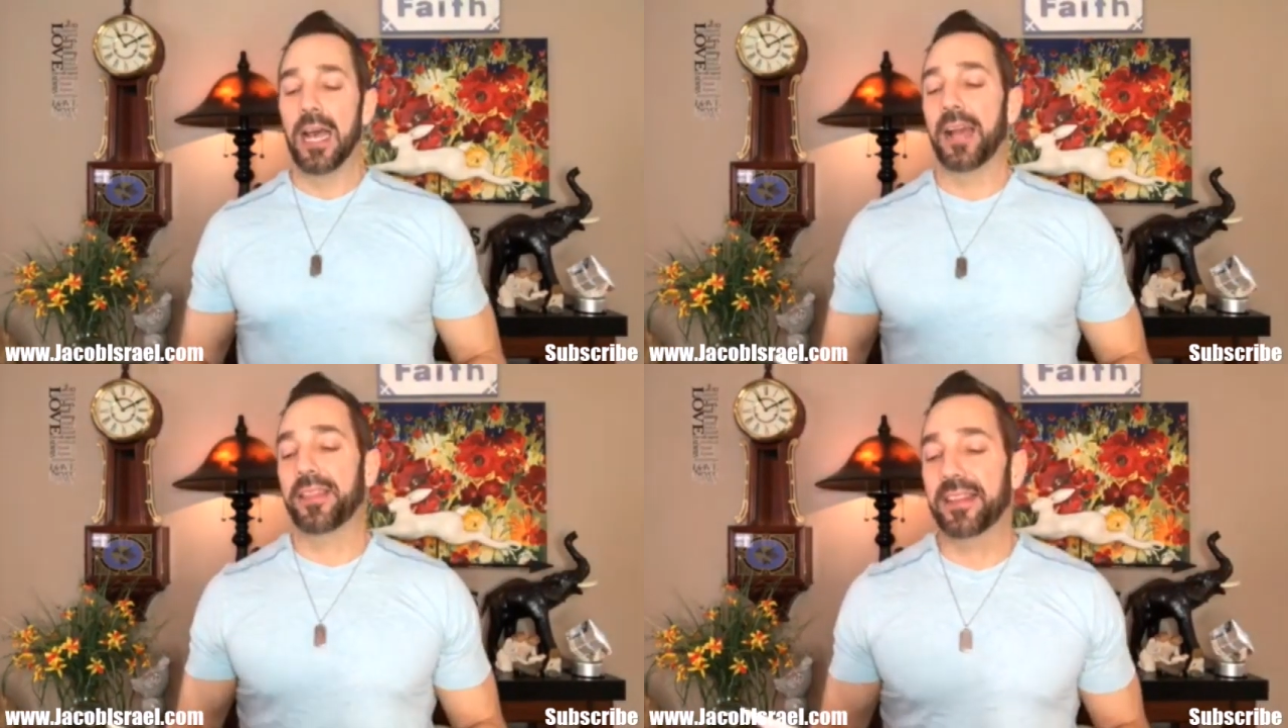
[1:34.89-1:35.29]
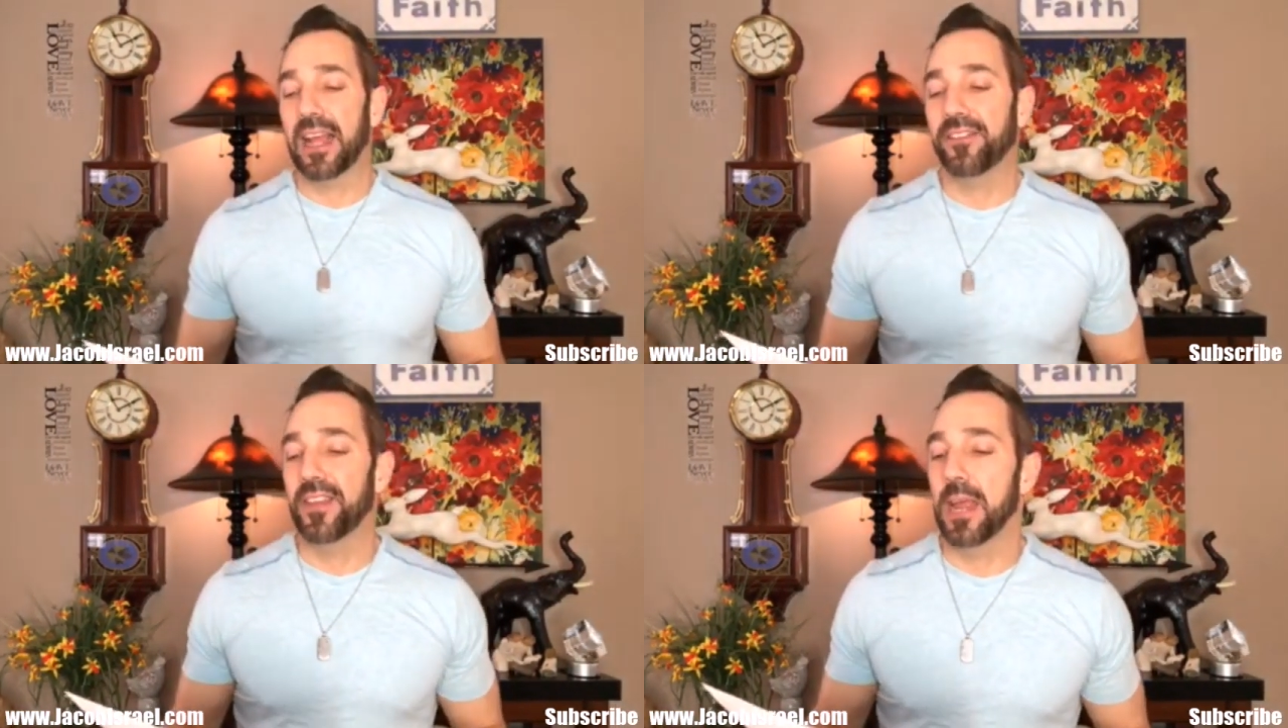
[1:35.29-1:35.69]
I think
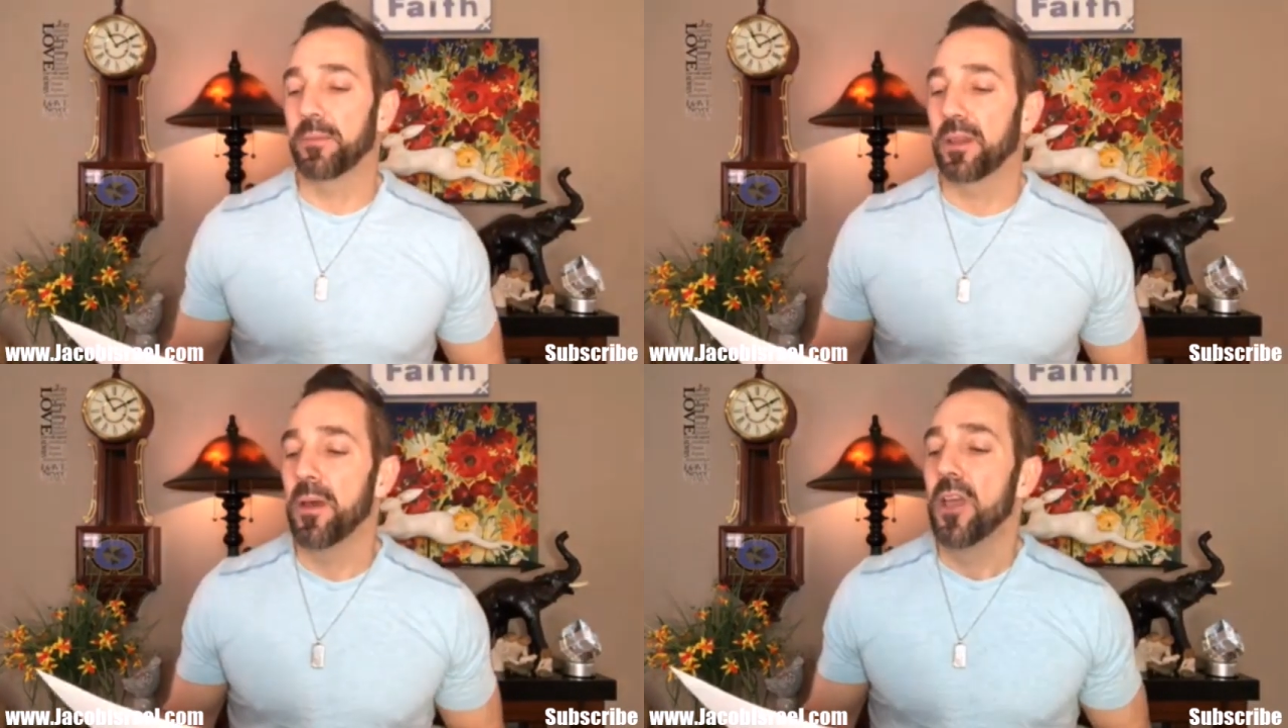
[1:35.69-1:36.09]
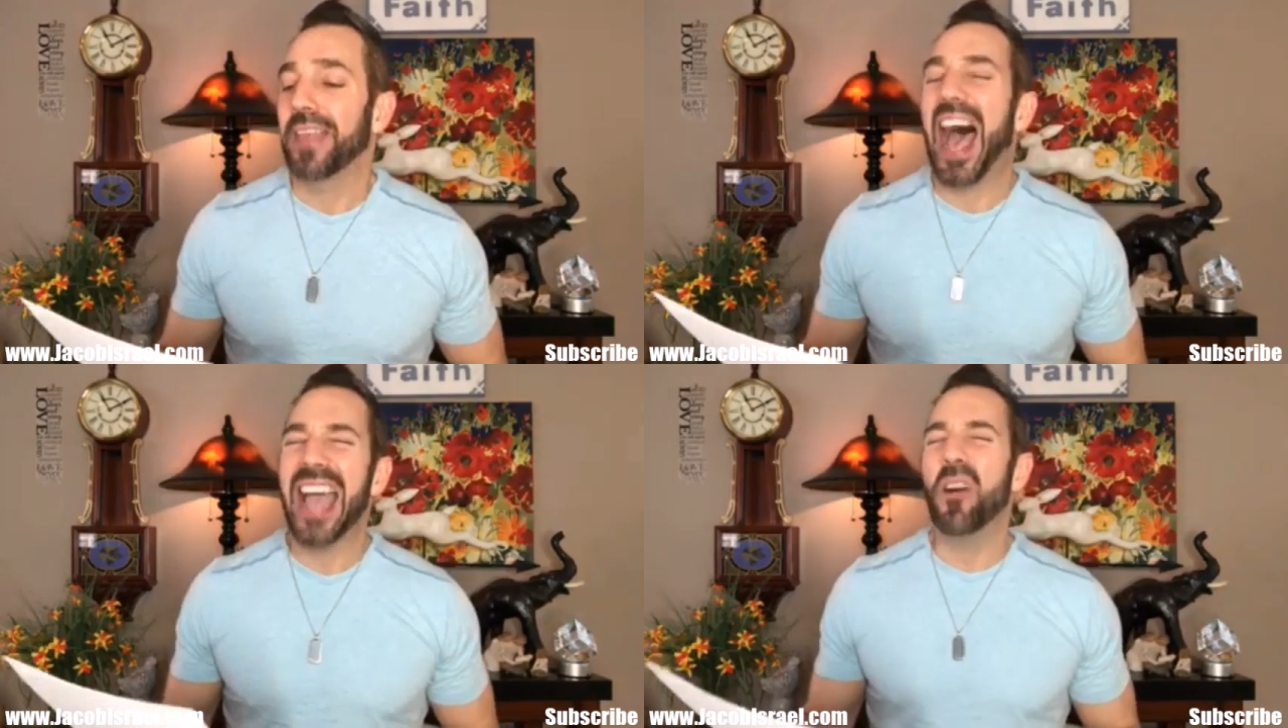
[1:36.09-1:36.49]
that's the name of the
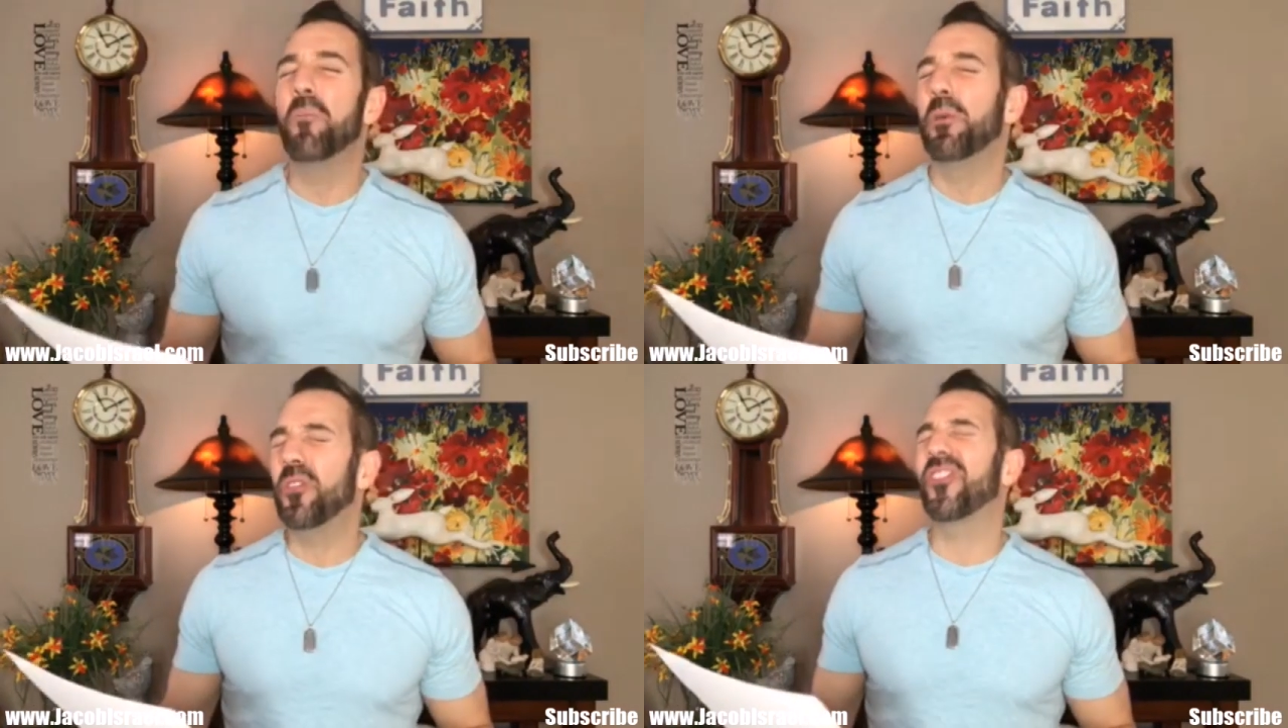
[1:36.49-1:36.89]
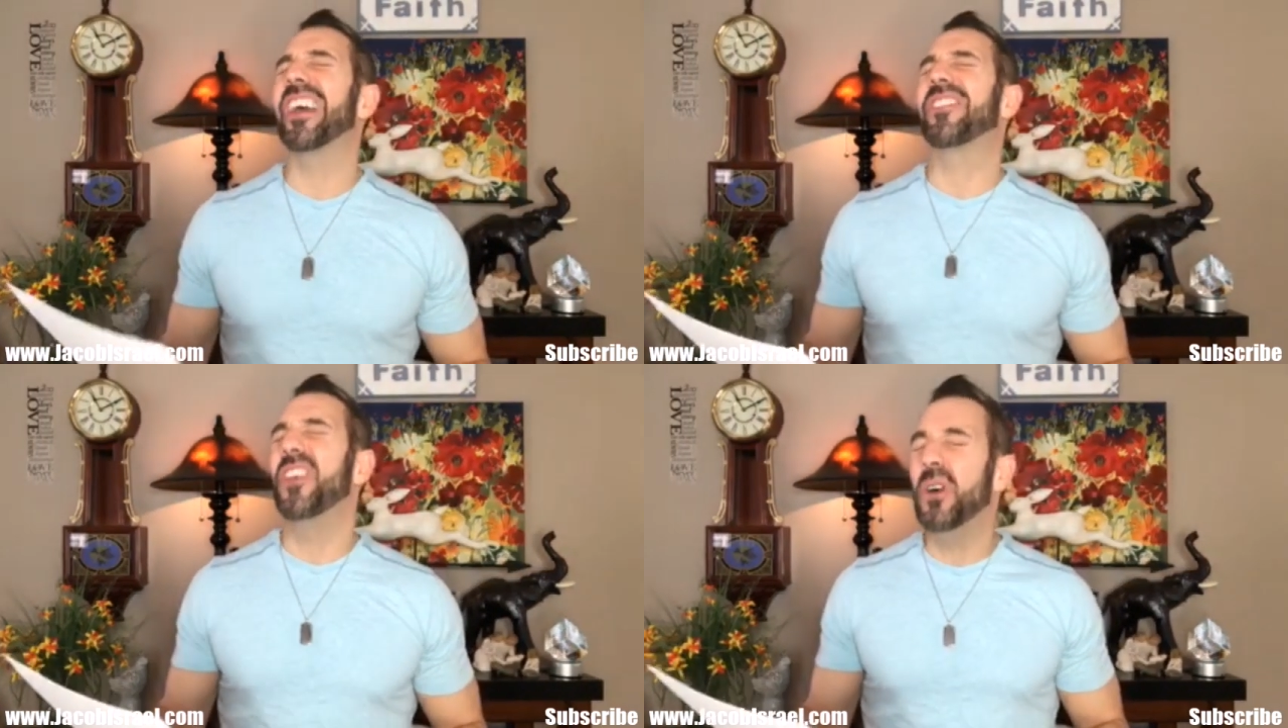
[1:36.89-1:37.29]
Hayabusa